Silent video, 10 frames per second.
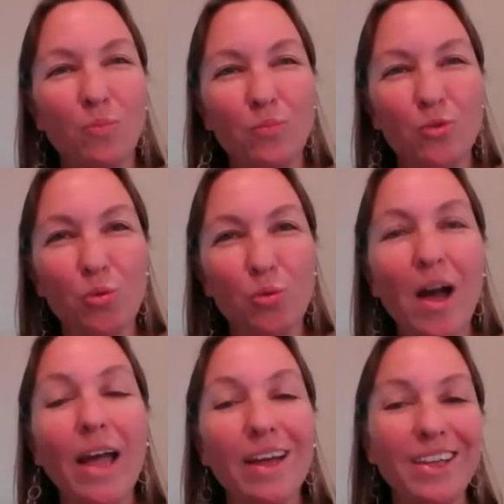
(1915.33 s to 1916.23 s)

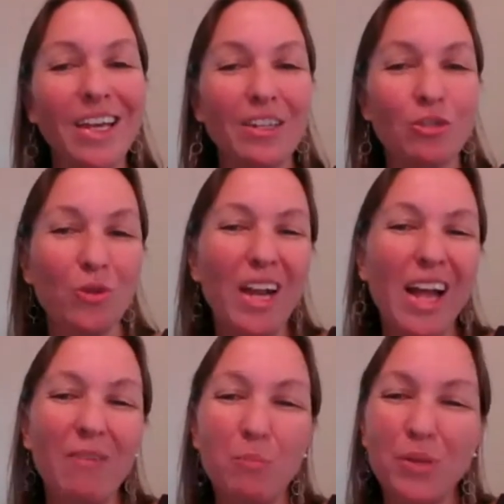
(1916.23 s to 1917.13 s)
Try to
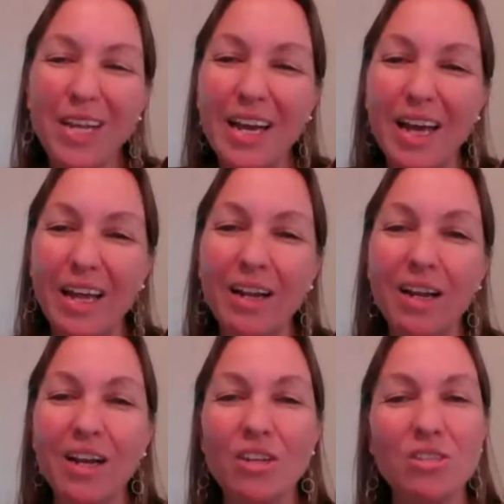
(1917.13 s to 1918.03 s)
have a
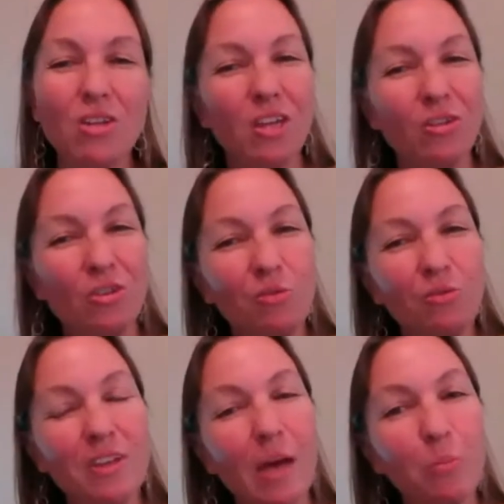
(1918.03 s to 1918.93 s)
plan so that you don't
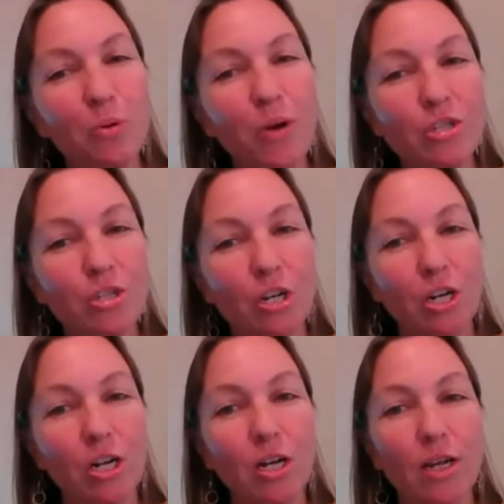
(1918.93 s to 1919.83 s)
feel that
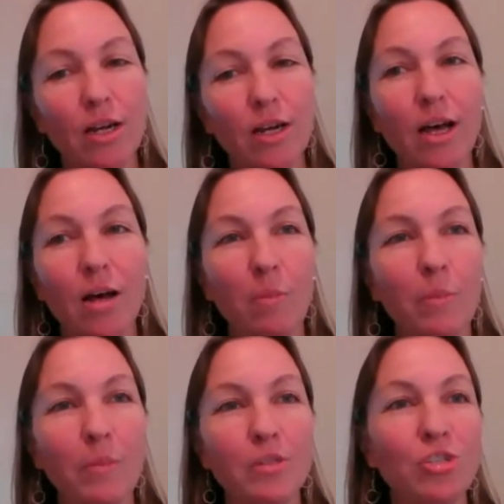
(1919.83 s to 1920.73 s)
pressure
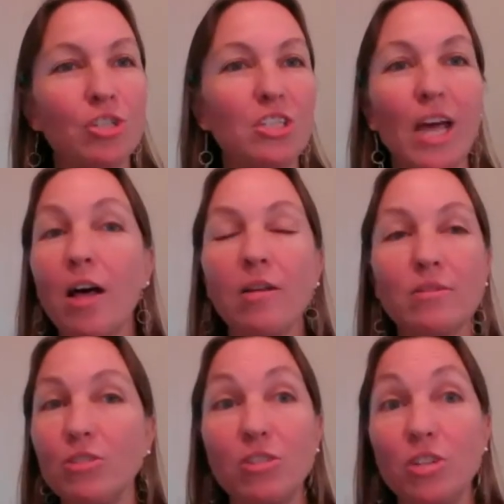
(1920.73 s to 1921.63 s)
to just
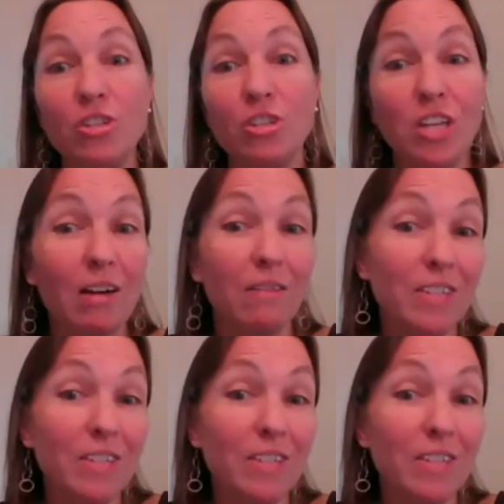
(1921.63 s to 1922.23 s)
kind of